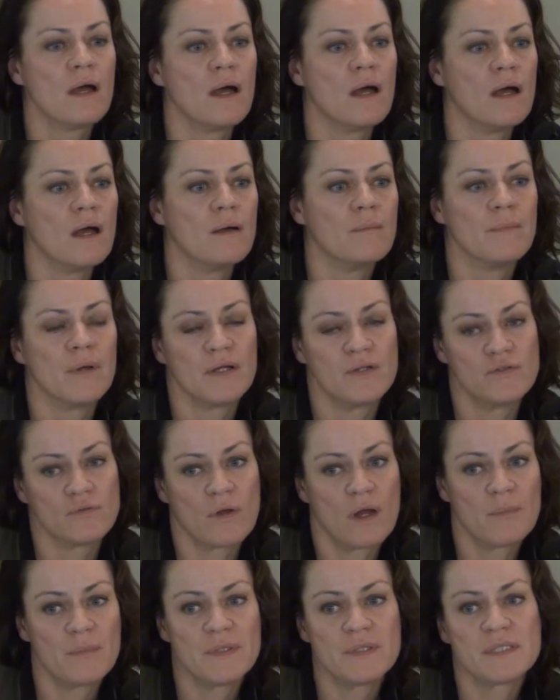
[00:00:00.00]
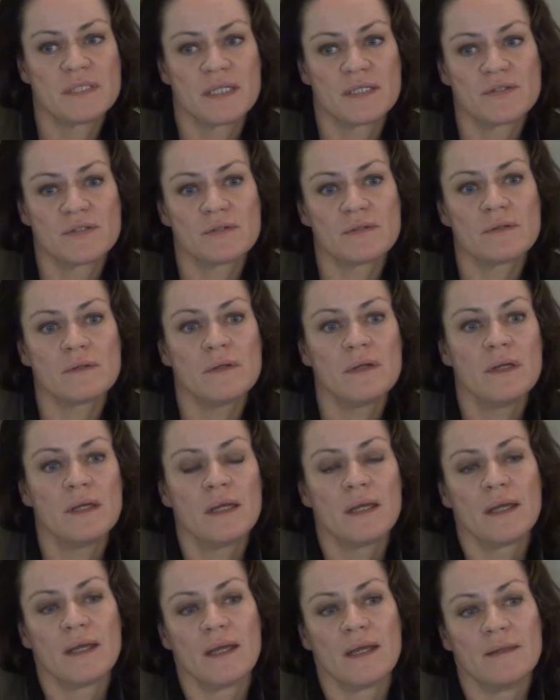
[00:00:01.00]
a drop-in center,
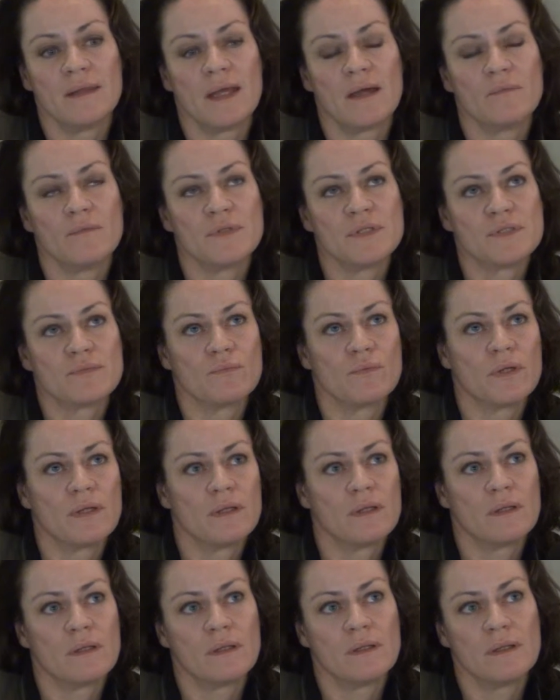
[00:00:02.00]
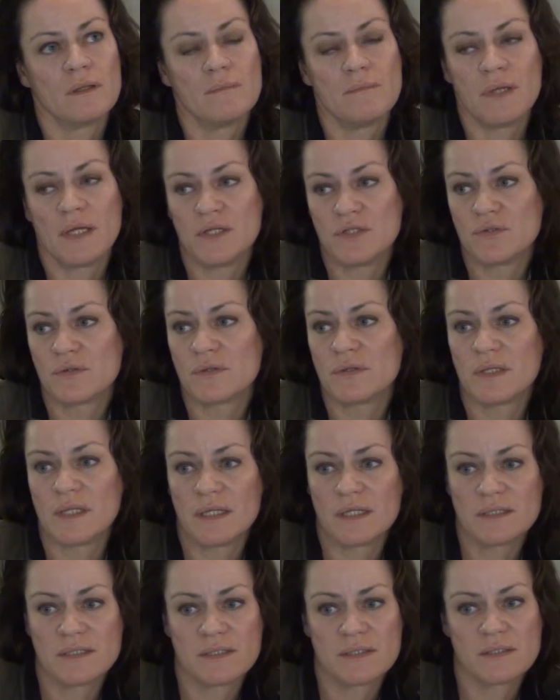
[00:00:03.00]
and that was one of the major
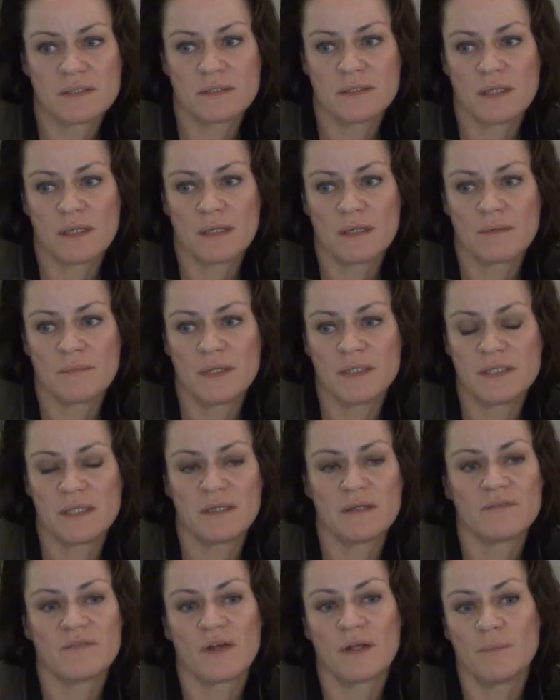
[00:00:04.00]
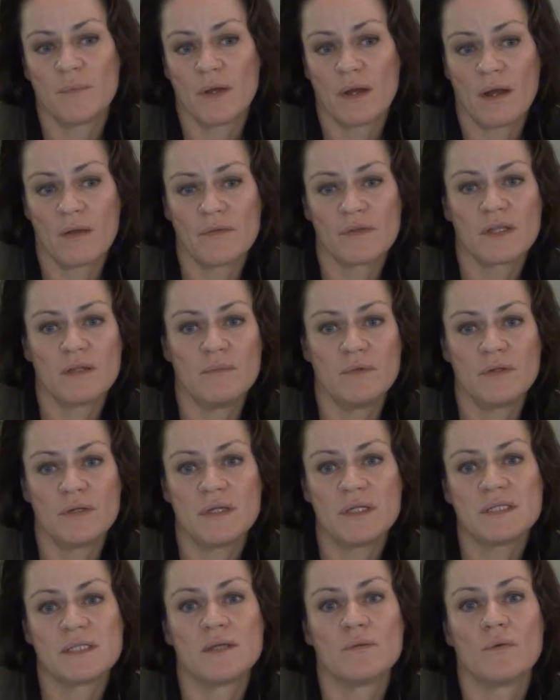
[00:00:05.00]
things as identified by all the
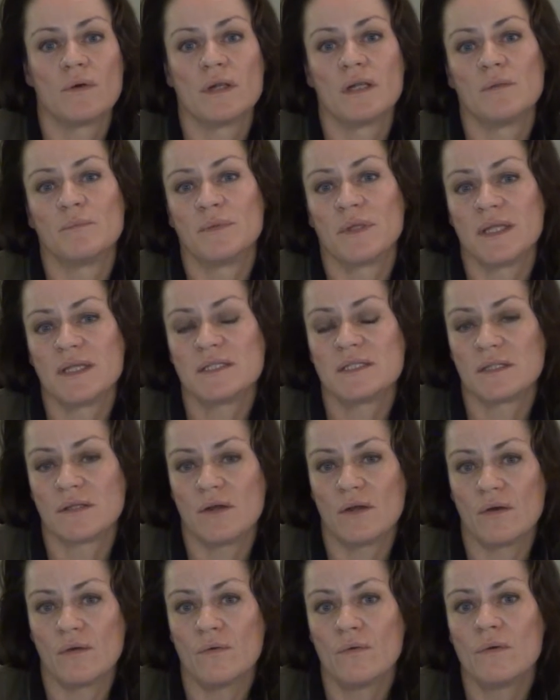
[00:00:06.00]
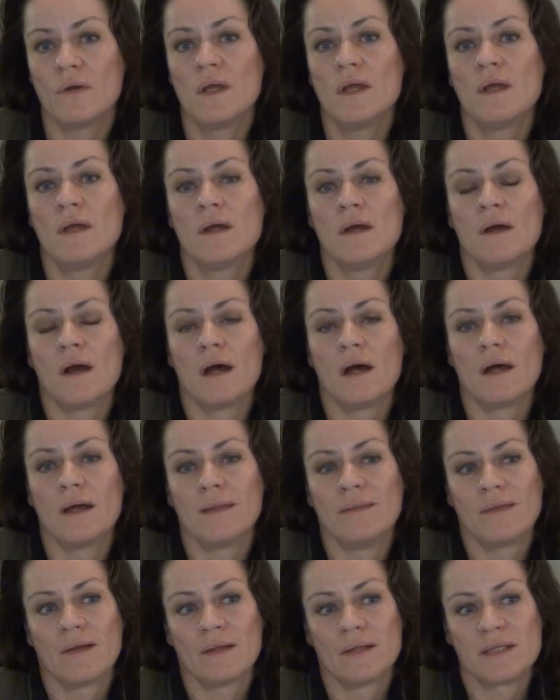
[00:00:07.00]
communities. They wanted a place to go,
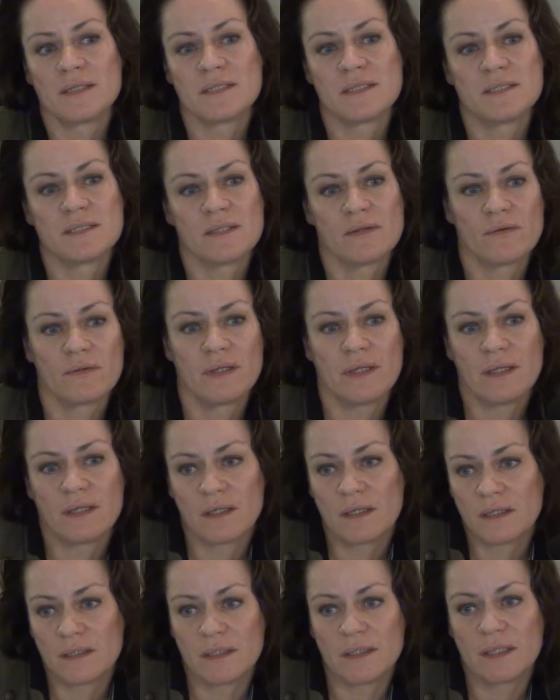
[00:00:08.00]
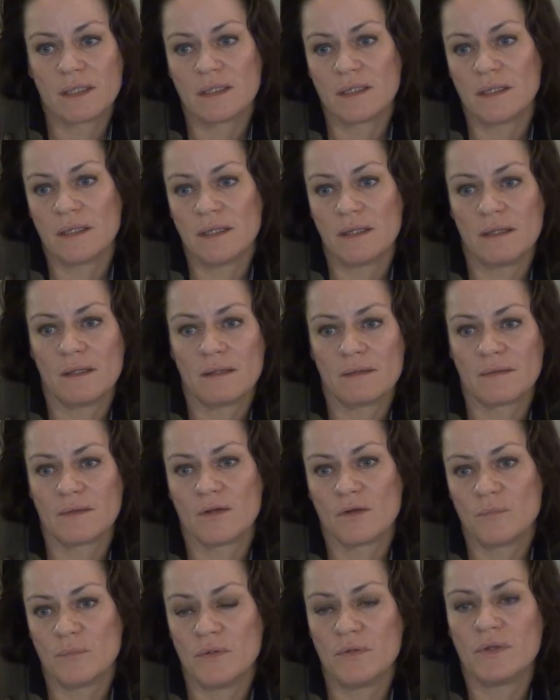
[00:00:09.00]
not necessarily a clinically
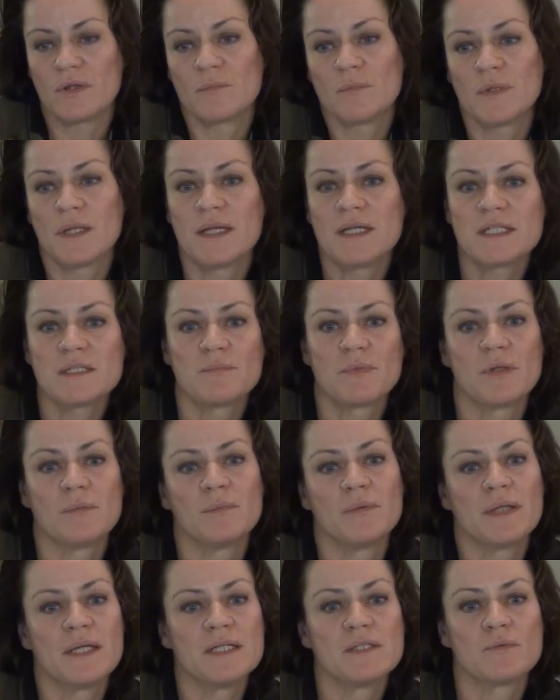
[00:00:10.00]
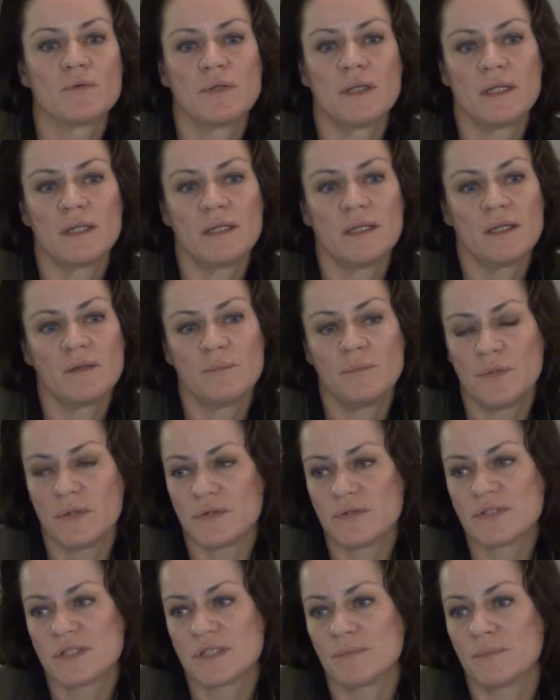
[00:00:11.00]
therapeutic place, but a place where they could get
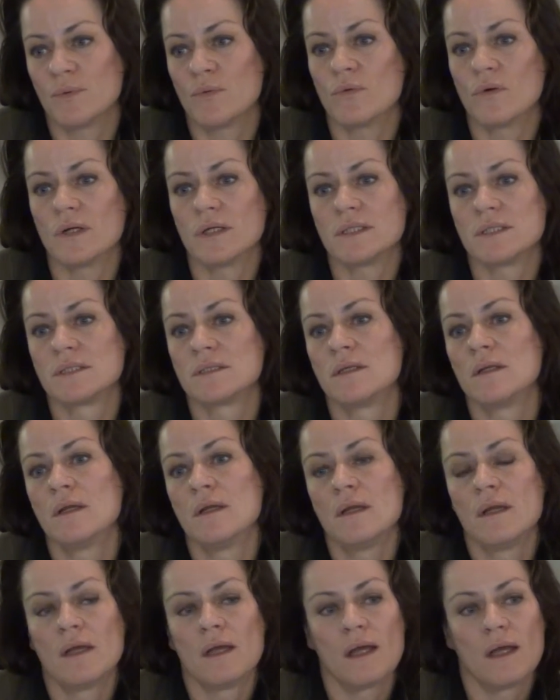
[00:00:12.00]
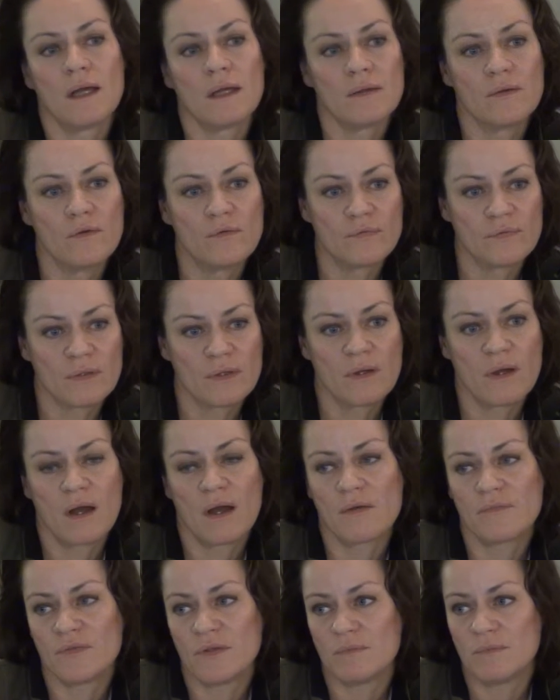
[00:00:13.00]
peer support, go for a
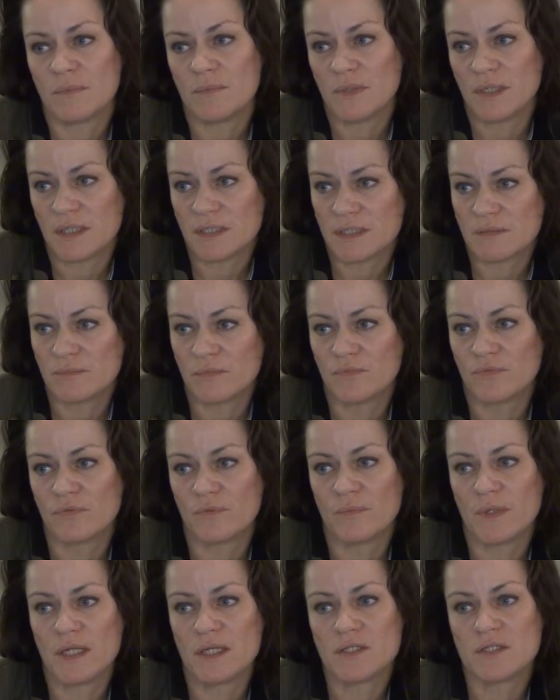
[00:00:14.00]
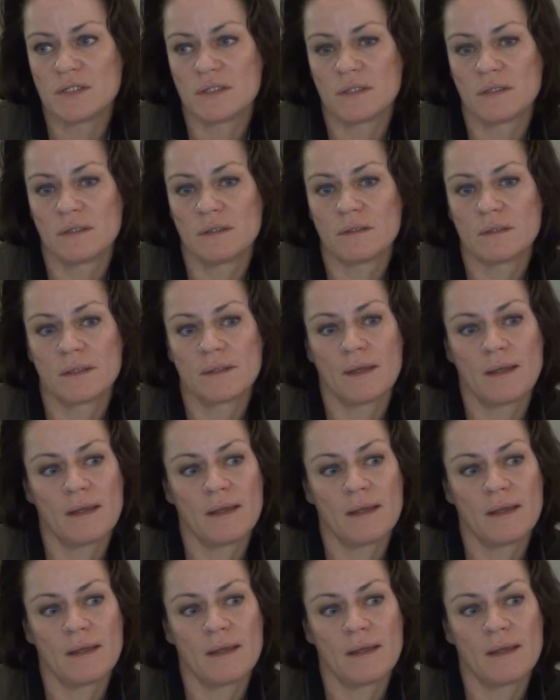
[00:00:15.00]
coffee, maybe get some information,